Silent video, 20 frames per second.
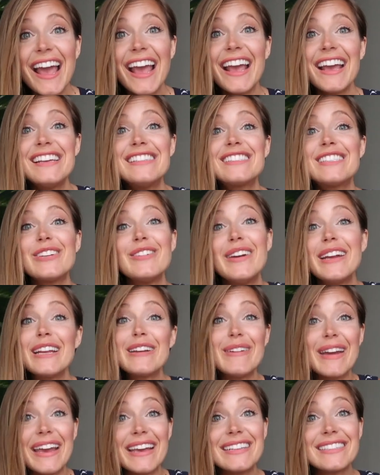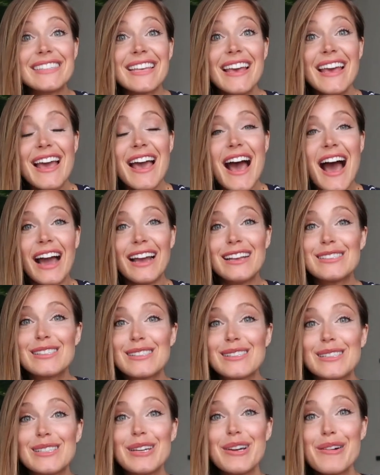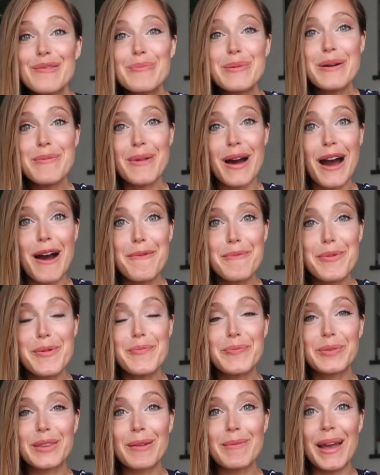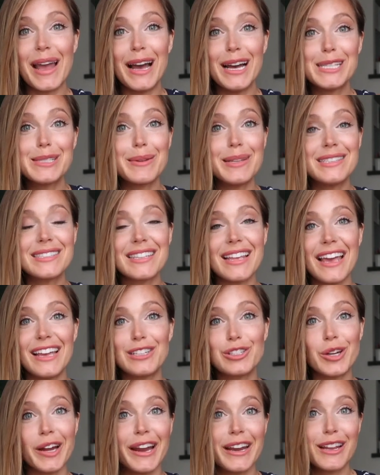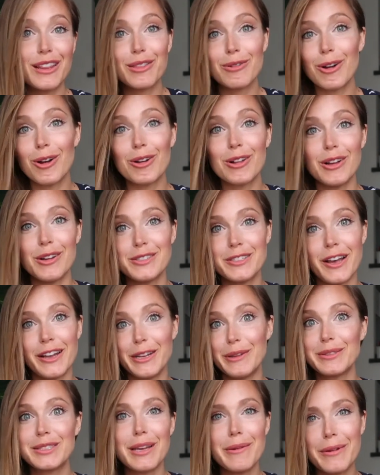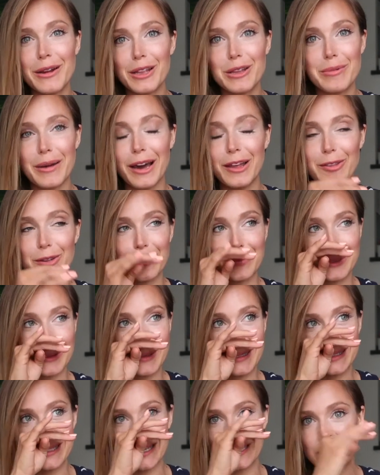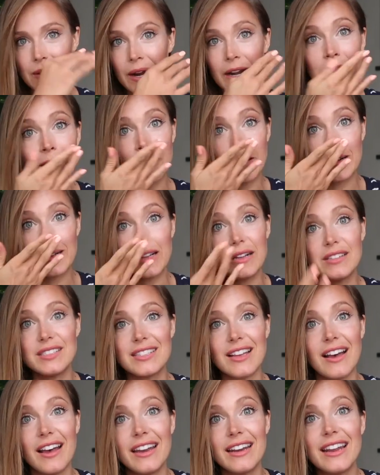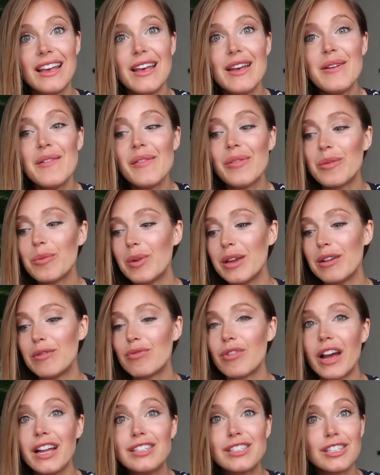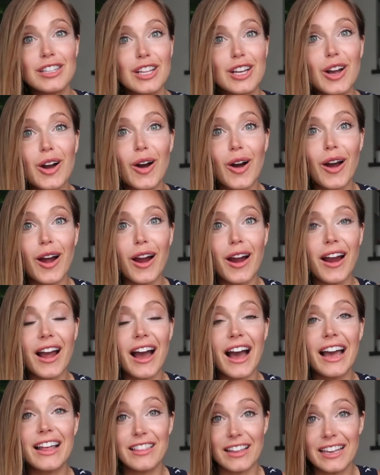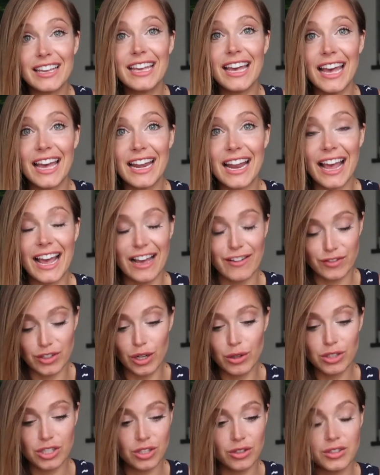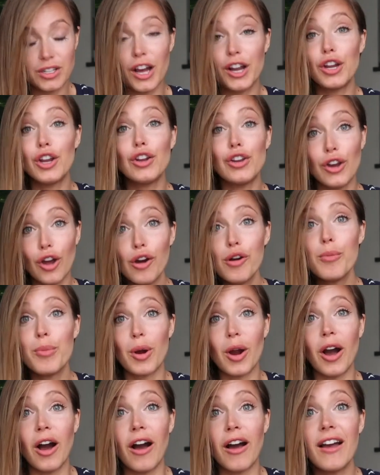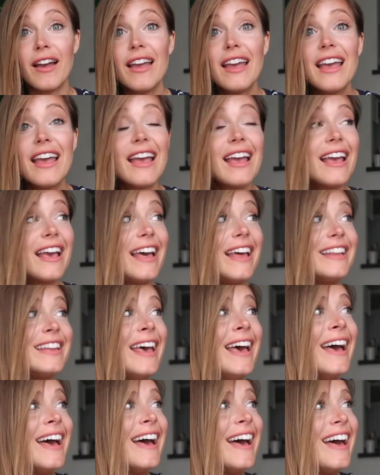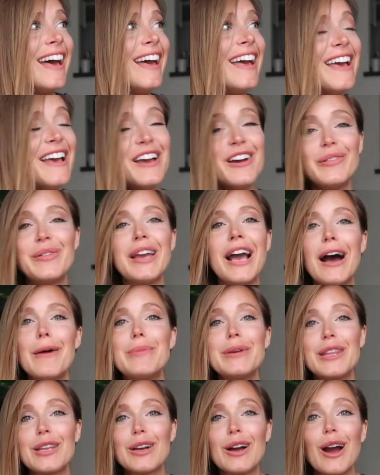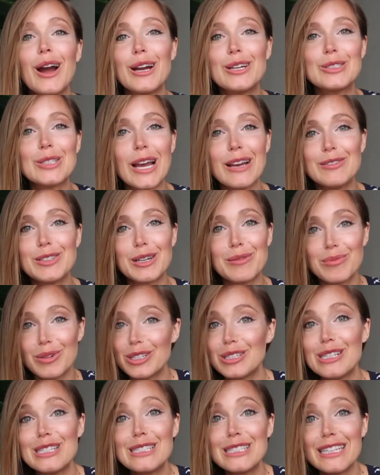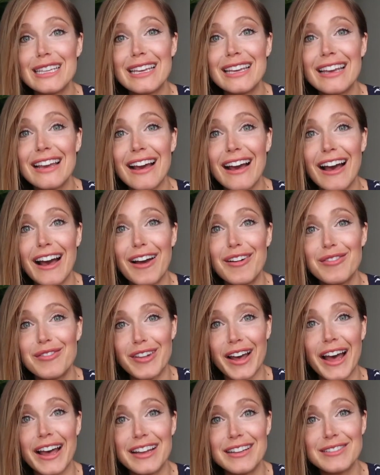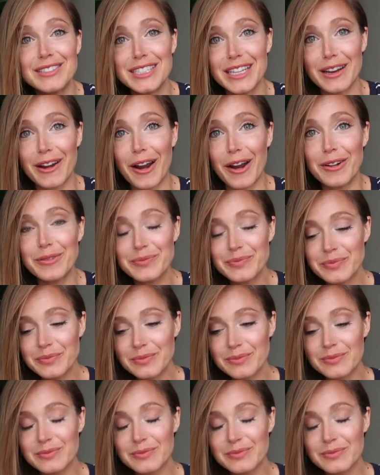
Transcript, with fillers: And so anyways, I scoop him up, my husband's like trying to throw clothes on. He was coming out of the bathroom, so he's like trying to throw clothes on. We run to the car. Again, I have no shoes on, no bra, and we hop in the car, drive to emergency vet center.